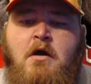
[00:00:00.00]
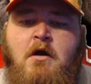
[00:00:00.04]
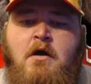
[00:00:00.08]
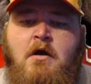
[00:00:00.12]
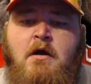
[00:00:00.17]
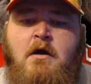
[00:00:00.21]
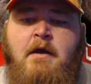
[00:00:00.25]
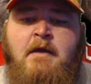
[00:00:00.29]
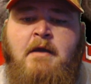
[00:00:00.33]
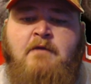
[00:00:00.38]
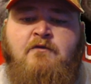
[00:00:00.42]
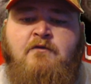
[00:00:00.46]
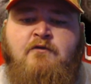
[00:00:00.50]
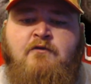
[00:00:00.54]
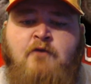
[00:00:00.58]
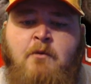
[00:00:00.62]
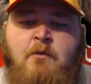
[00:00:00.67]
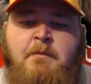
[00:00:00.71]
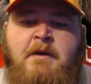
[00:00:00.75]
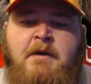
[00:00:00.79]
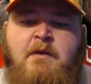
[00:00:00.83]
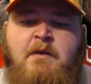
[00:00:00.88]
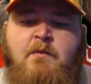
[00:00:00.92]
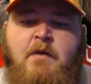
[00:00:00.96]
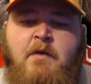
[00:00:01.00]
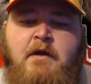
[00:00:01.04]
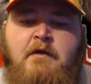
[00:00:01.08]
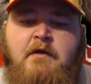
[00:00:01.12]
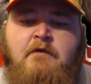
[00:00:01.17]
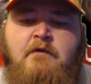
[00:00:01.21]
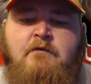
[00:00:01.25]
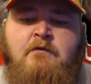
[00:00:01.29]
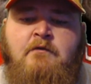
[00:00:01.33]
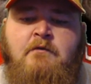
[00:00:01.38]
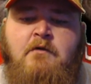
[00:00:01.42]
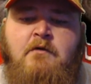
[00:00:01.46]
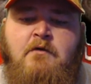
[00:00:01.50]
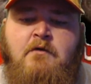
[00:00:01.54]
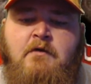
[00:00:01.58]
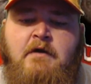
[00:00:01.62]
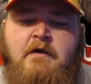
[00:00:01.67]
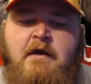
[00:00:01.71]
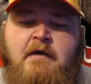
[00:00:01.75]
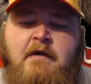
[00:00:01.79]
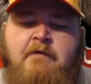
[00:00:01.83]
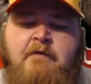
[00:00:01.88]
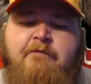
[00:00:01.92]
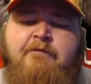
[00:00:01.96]
in so many ways.
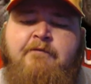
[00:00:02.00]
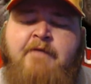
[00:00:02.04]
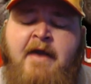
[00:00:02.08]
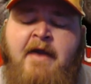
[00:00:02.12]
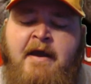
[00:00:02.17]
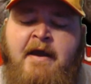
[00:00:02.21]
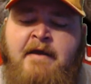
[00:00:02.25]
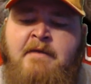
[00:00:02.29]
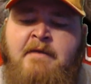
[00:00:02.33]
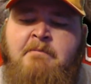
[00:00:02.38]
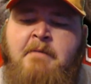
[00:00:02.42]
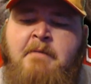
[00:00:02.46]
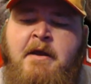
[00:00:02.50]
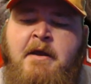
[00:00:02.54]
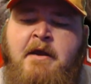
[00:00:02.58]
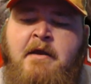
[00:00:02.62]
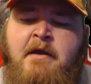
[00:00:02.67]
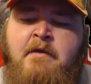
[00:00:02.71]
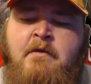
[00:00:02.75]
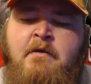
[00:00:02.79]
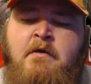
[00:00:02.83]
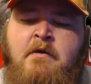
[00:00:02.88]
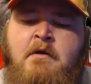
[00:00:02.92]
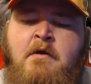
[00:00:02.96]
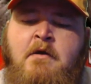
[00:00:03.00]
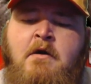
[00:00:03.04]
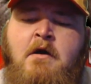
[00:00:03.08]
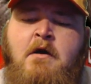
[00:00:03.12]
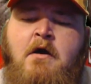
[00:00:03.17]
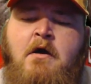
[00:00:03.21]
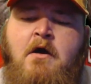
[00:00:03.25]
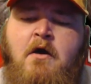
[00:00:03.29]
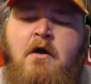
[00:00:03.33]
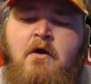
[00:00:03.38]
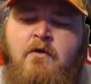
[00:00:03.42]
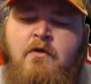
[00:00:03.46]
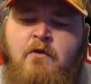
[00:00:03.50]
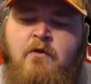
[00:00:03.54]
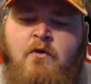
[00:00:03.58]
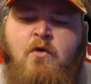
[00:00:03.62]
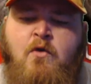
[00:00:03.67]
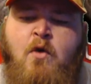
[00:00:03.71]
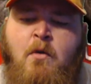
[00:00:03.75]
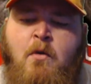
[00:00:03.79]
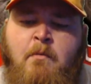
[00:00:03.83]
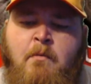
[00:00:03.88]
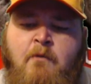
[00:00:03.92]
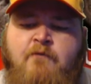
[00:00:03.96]
Okay, find the man, the
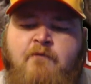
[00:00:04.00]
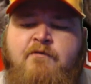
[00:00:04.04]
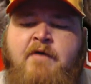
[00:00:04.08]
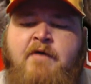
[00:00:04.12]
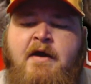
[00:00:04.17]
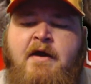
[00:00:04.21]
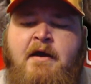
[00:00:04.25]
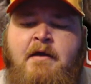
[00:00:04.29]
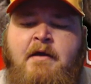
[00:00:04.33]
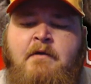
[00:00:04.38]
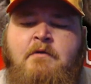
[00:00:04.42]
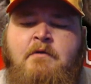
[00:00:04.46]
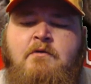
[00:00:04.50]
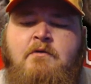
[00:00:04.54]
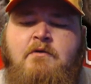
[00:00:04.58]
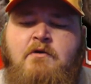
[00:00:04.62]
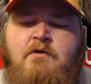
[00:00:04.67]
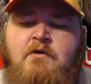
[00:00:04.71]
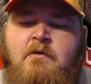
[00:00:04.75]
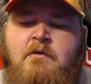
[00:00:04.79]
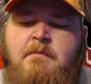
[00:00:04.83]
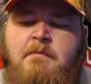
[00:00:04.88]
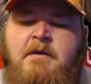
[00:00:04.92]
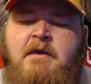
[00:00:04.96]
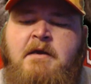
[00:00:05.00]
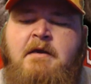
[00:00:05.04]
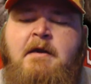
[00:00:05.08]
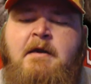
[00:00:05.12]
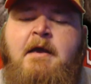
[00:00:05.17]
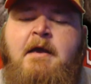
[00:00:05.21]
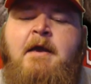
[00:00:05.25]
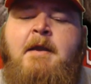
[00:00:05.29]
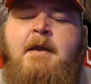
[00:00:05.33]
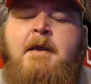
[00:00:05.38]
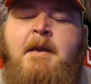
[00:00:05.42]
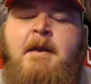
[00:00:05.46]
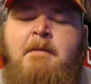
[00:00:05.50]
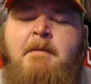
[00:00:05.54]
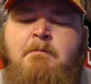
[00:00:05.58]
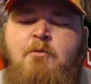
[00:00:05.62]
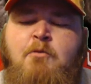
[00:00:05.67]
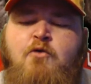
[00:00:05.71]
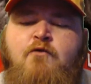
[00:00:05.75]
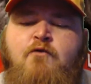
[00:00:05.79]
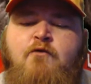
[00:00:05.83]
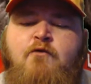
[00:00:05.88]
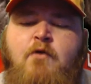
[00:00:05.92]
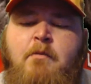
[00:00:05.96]
normal fine. You know what I mean, and
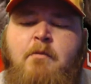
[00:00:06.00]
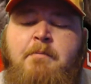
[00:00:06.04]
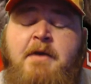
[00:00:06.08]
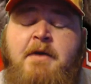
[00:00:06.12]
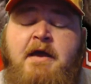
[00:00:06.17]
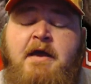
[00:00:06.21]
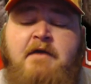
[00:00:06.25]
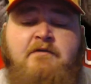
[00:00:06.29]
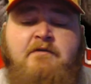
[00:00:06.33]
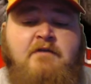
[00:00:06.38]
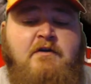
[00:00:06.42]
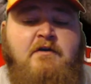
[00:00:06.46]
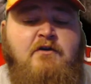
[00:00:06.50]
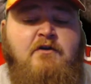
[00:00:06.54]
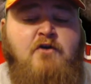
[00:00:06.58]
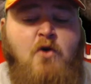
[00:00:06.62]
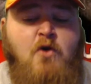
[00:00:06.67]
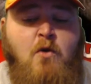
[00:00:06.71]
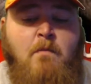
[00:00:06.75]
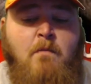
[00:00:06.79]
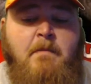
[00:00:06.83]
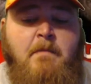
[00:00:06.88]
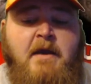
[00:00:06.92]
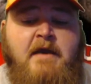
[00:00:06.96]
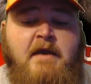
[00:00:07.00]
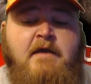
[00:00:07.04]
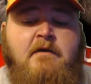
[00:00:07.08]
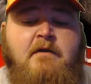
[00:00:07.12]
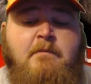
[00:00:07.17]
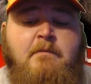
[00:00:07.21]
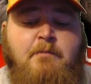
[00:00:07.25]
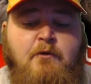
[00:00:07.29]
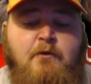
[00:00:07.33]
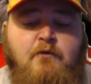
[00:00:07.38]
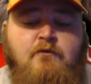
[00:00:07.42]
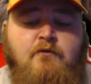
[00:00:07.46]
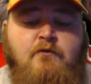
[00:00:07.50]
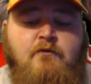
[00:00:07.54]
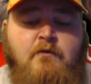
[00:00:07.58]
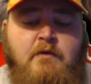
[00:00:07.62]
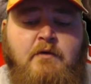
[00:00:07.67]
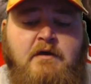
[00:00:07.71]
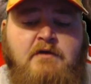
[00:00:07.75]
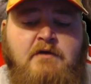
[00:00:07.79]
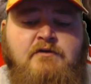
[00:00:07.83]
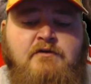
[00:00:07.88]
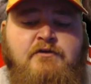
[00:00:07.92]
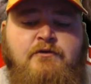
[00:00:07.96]
move on past it. Don't make it a personal
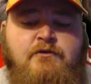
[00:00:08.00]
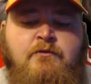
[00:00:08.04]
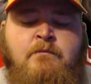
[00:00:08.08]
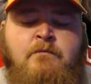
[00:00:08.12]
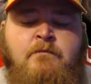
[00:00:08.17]
issue.